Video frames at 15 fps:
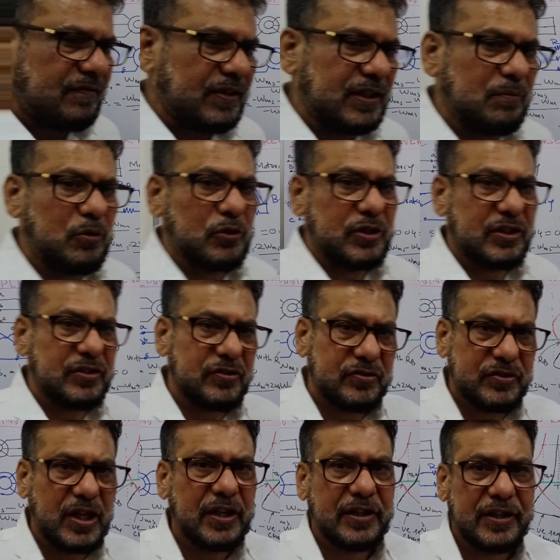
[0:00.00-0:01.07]
when the motor is
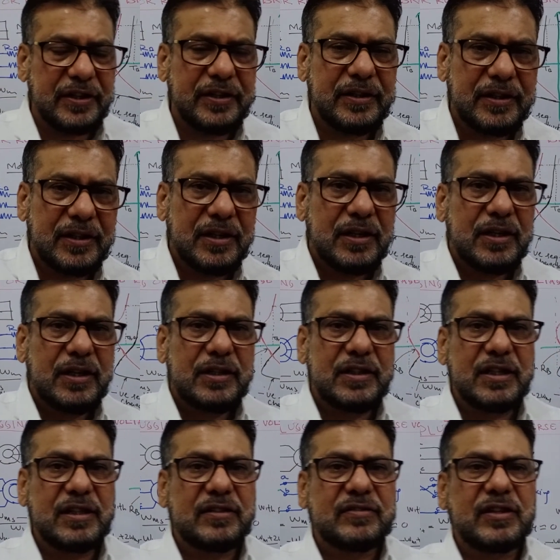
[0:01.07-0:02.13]
started, then
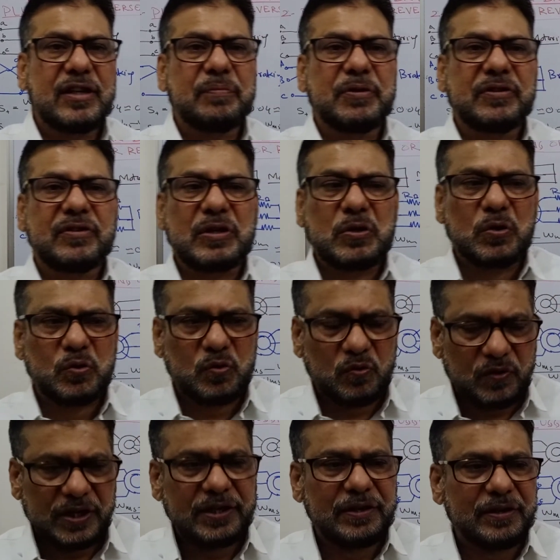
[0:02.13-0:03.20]
the slip is equal to
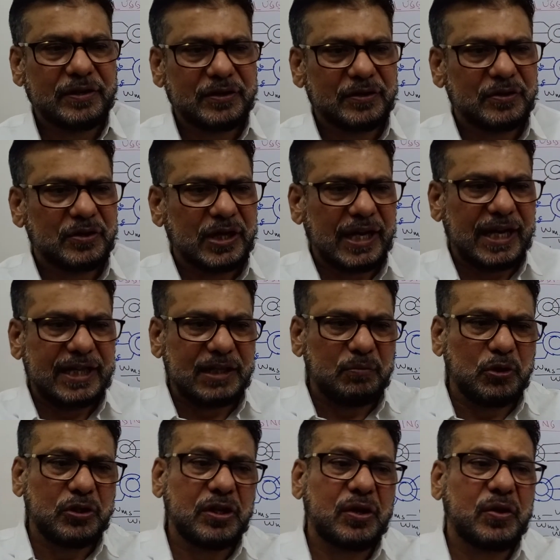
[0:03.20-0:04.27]
1, and the
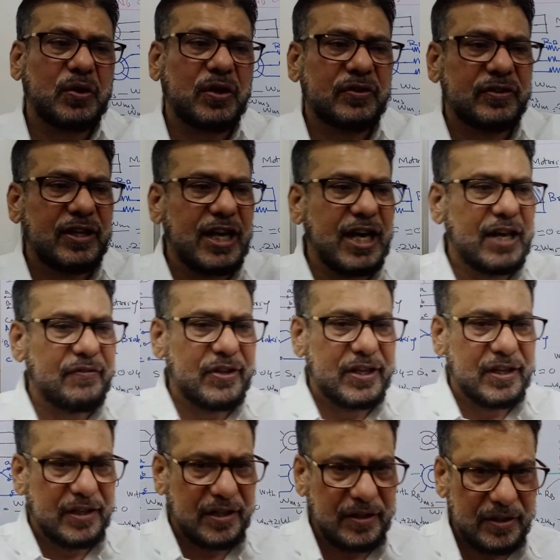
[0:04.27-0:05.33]
motor draws a heavy
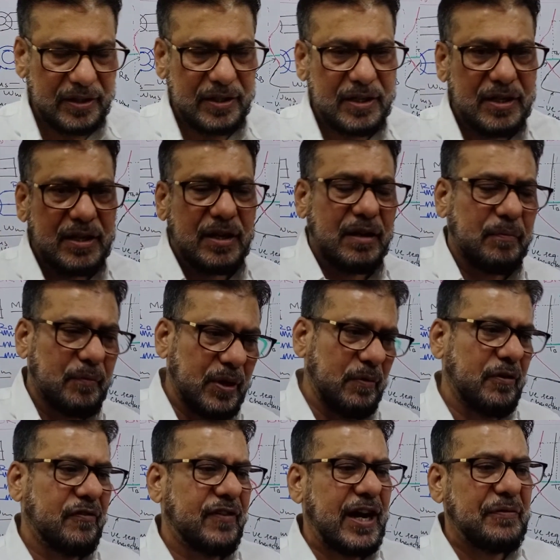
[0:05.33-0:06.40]
current, maybe
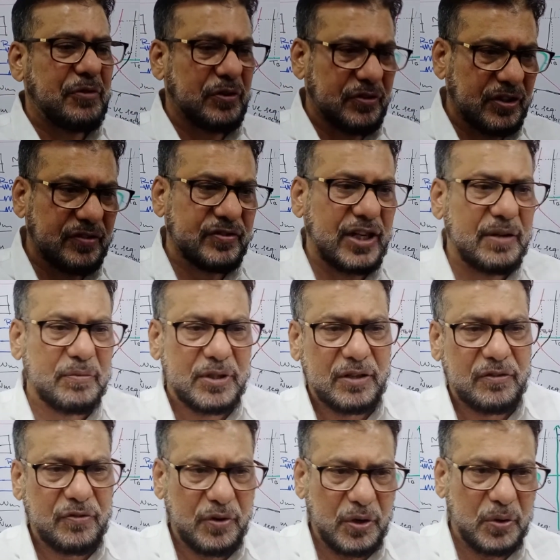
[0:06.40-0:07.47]
5 to 6 times the
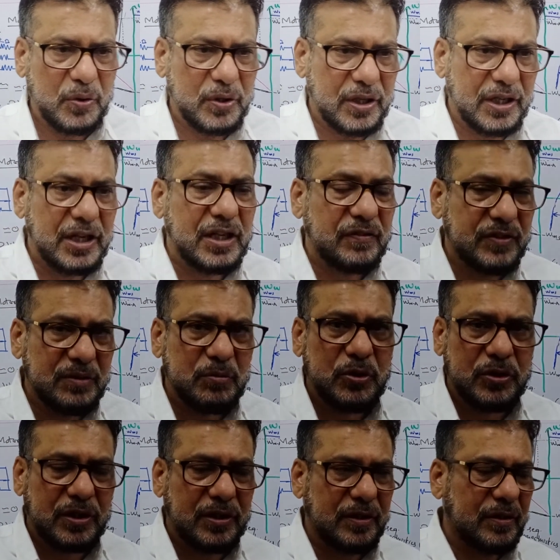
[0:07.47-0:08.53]
full load current of the motor.